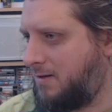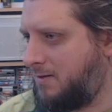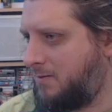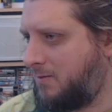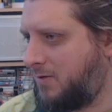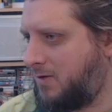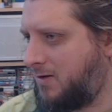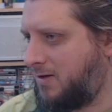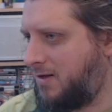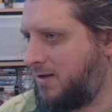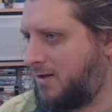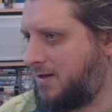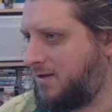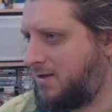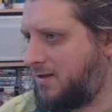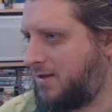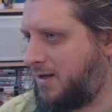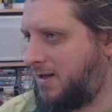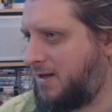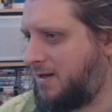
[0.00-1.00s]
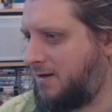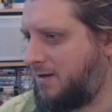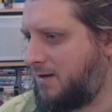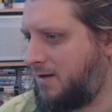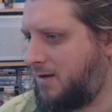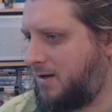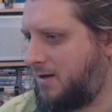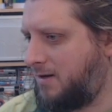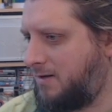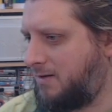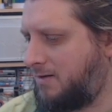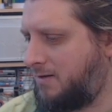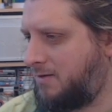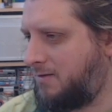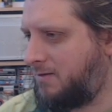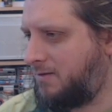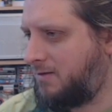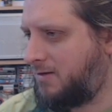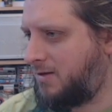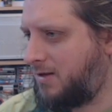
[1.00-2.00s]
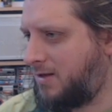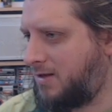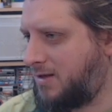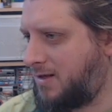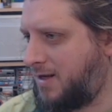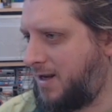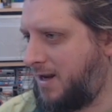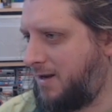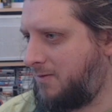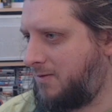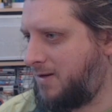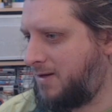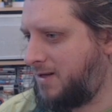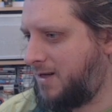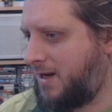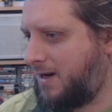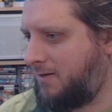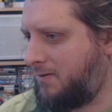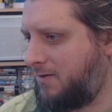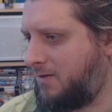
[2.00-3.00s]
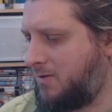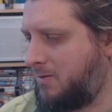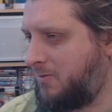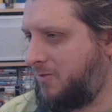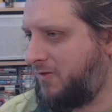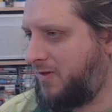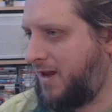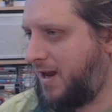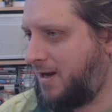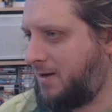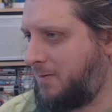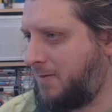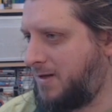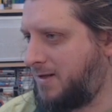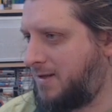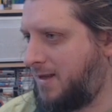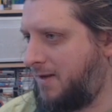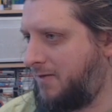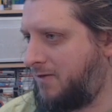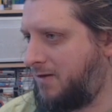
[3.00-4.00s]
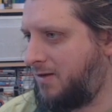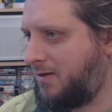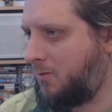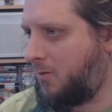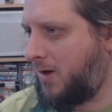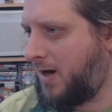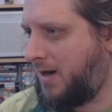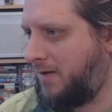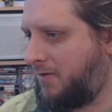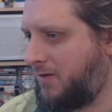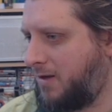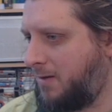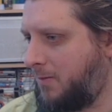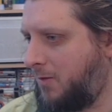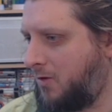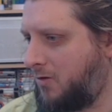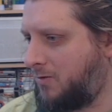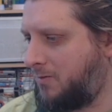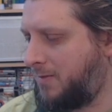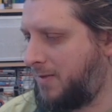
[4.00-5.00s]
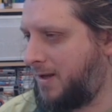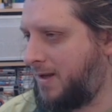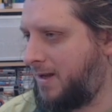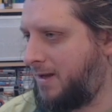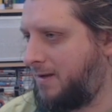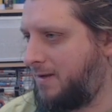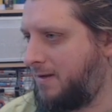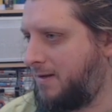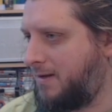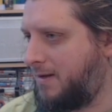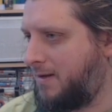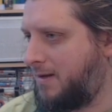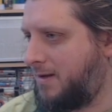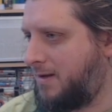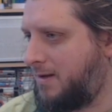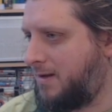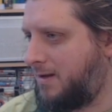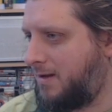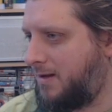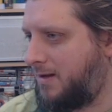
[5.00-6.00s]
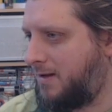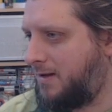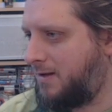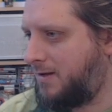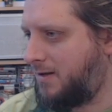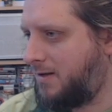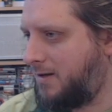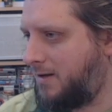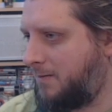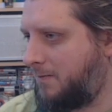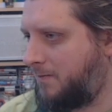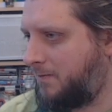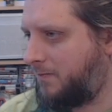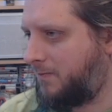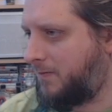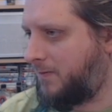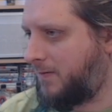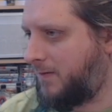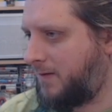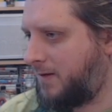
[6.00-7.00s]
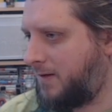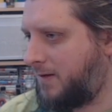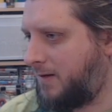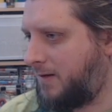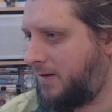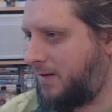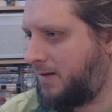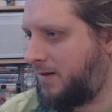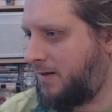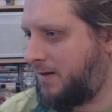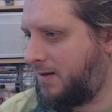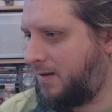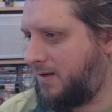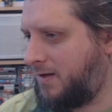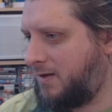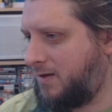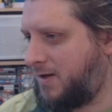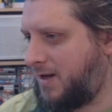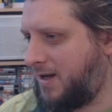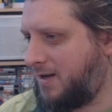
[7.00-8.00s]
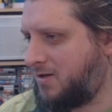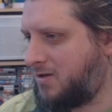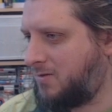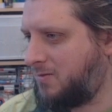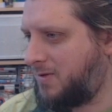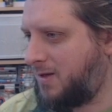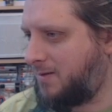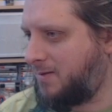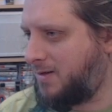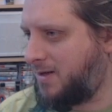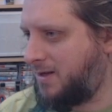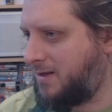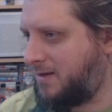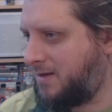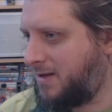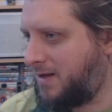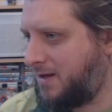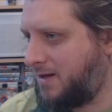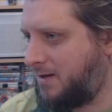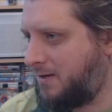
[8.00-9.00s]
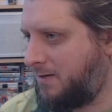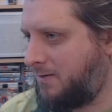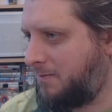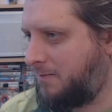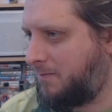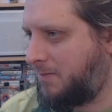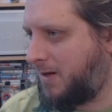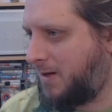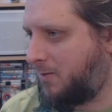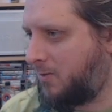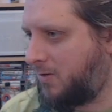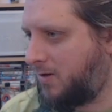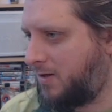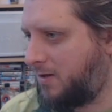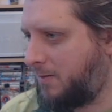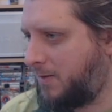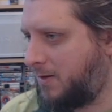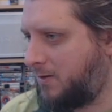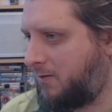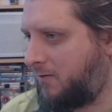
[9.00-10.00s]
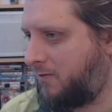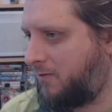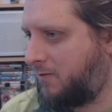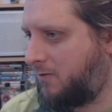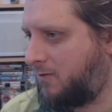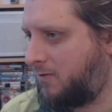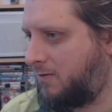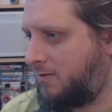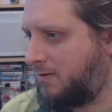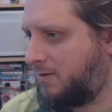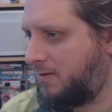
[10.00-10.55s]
But you can see there's a counting down the number of the enemies left in the wave at the bottom there. And you can sometimes hit the big one in the middle for